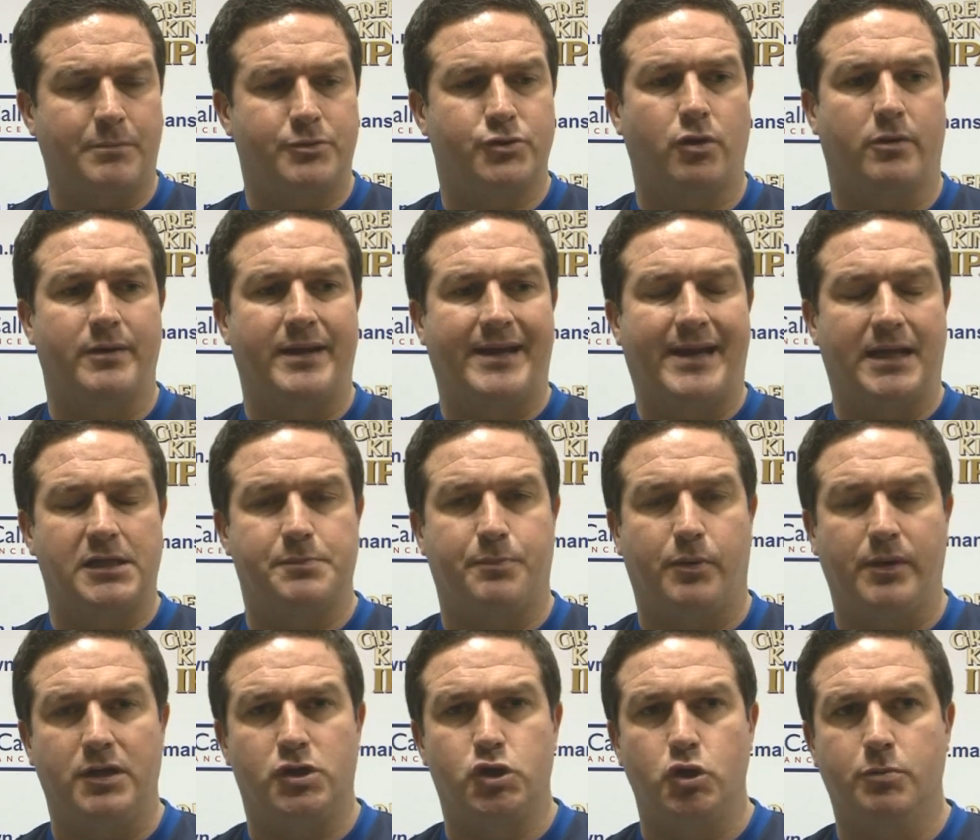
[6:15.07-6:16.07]
against
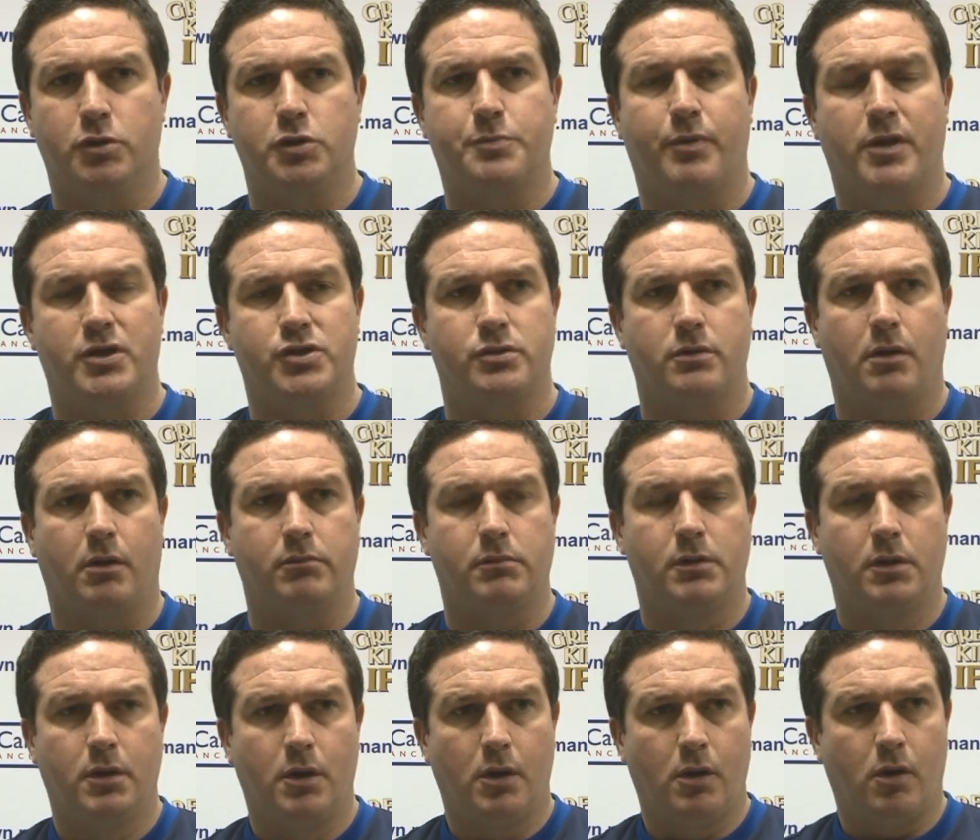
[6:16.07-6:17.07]
putting too much pressure on
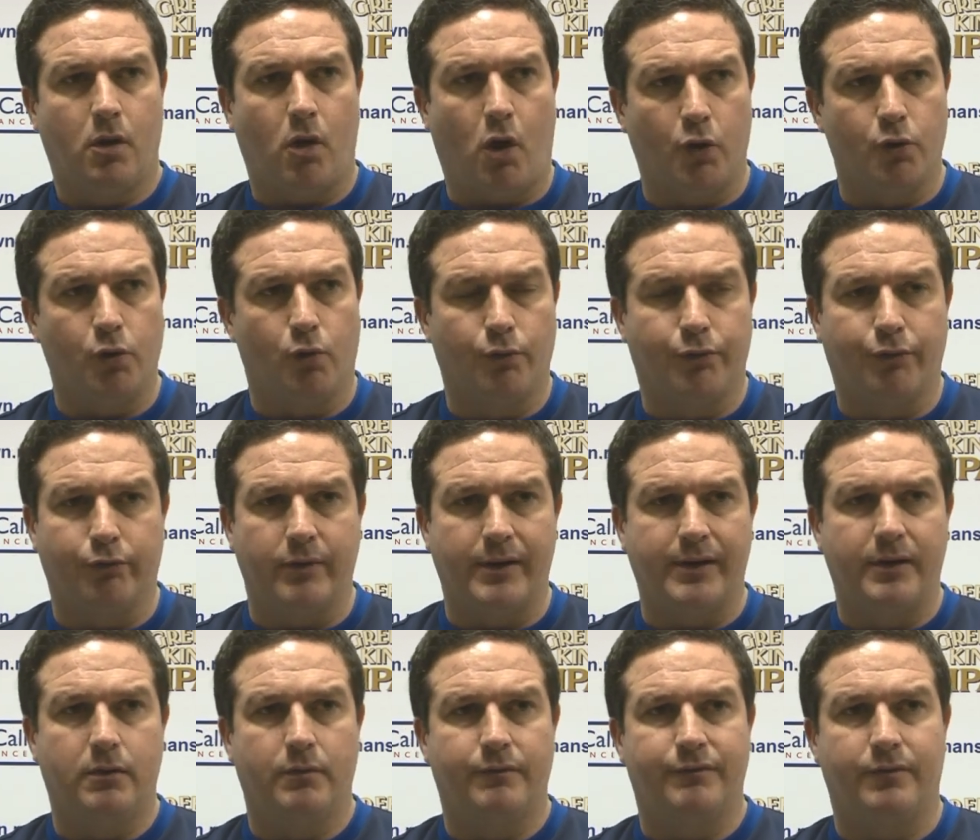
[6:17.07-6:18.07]
all
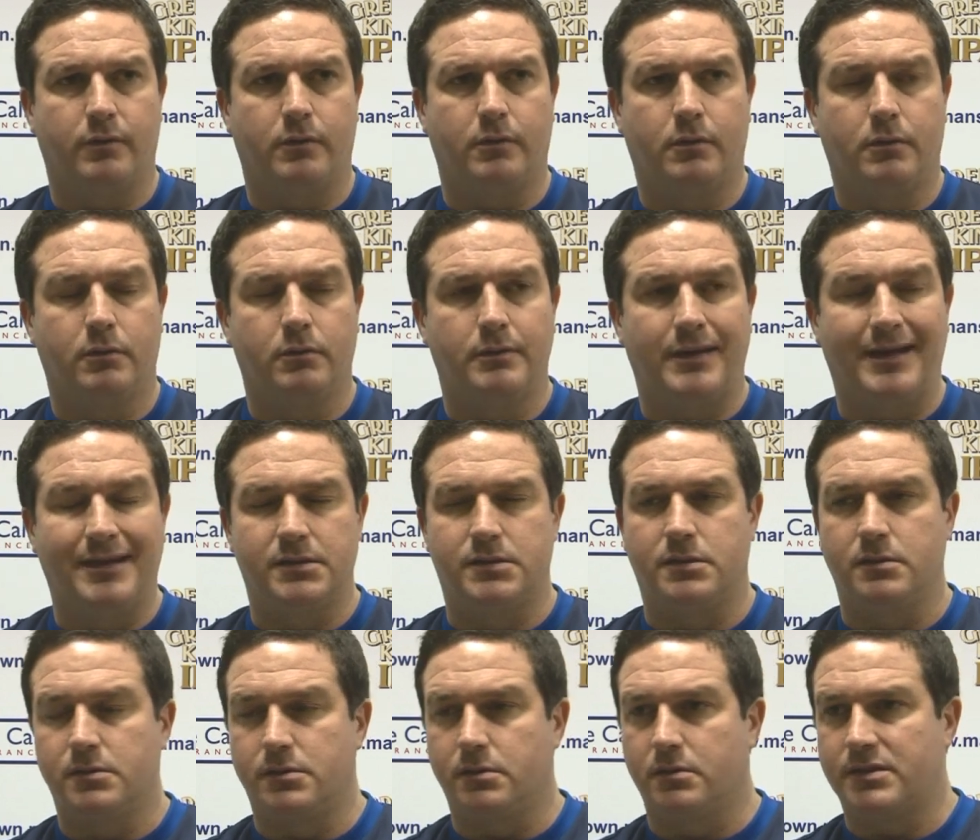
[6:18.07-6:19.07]
3 for
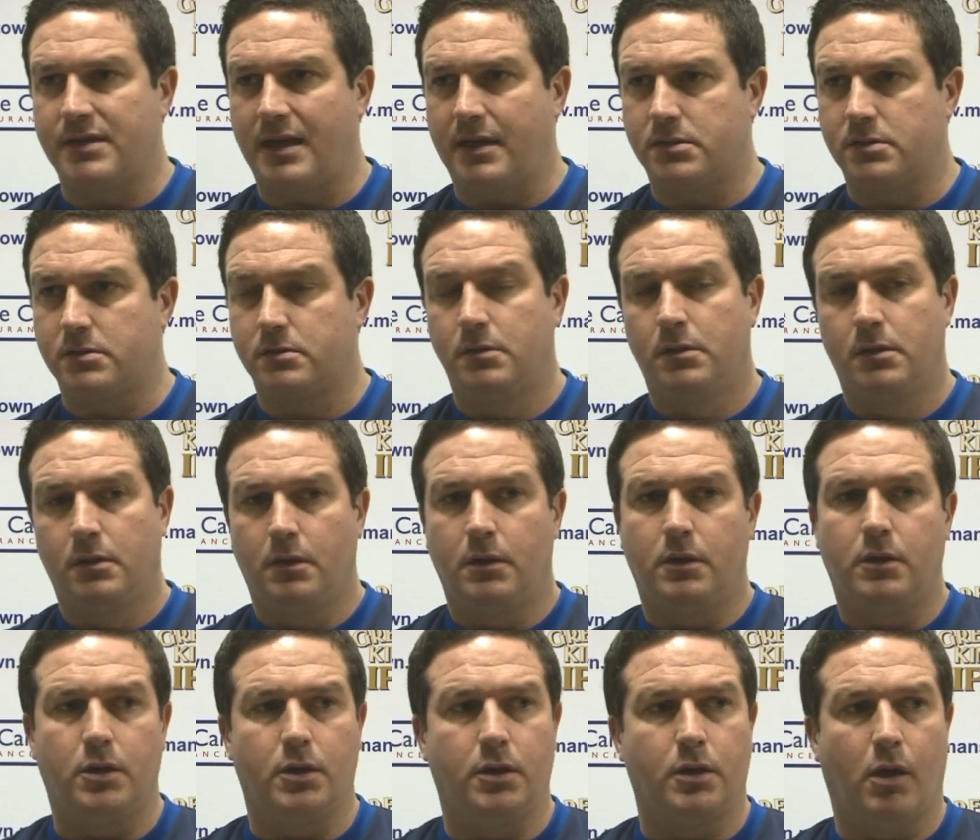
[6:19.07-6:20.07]
instant success.
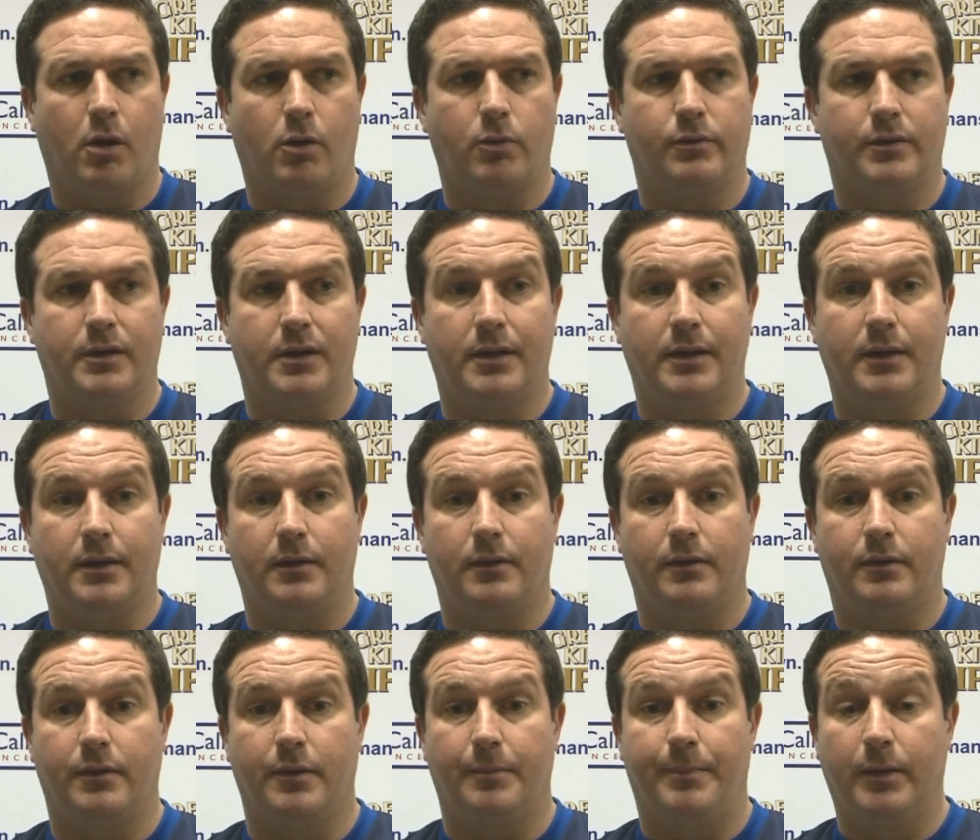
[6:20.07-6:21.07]
The
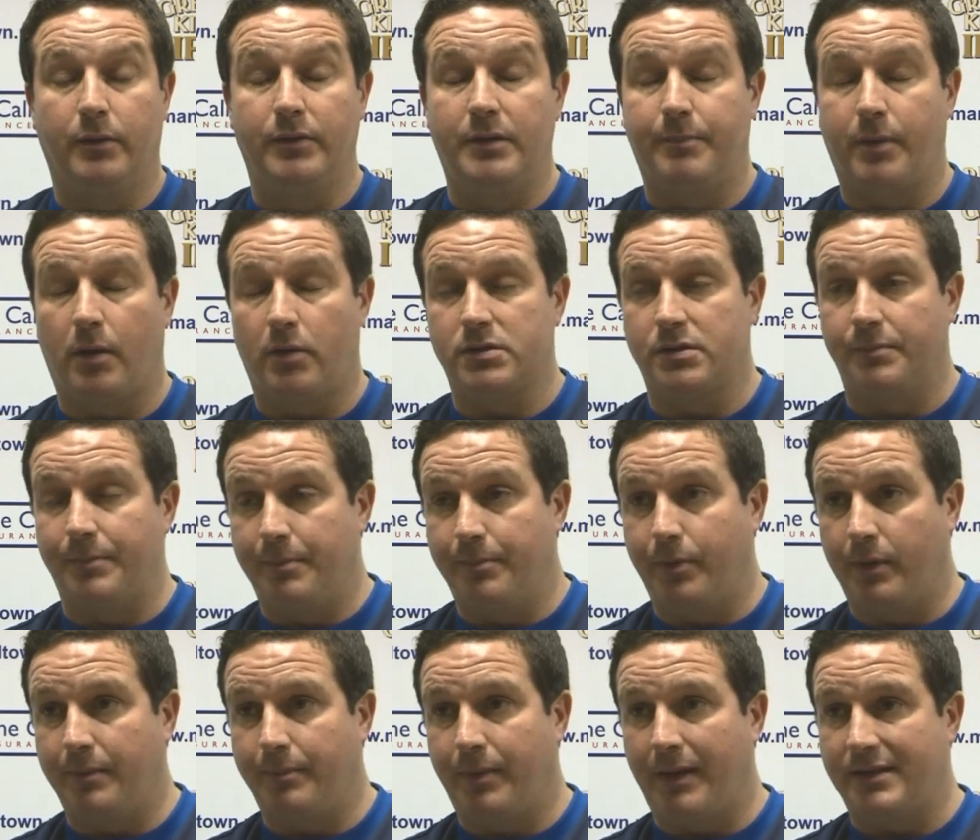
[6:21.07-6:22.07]
building blocks have been
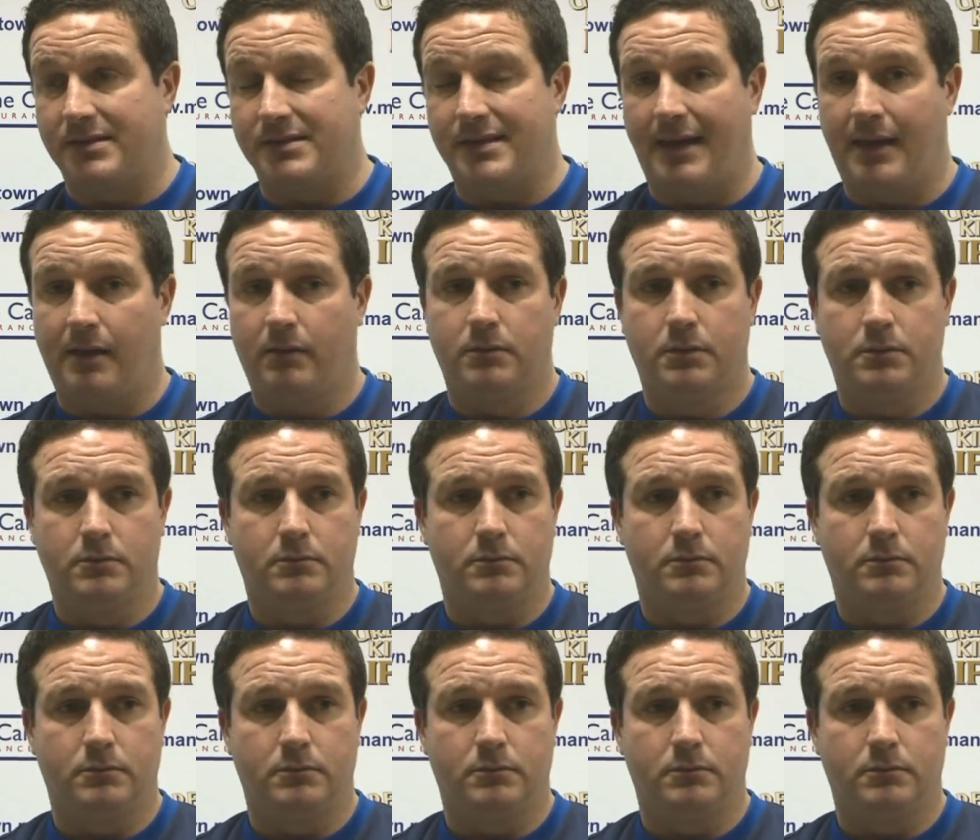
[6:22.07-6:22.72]
put in place now.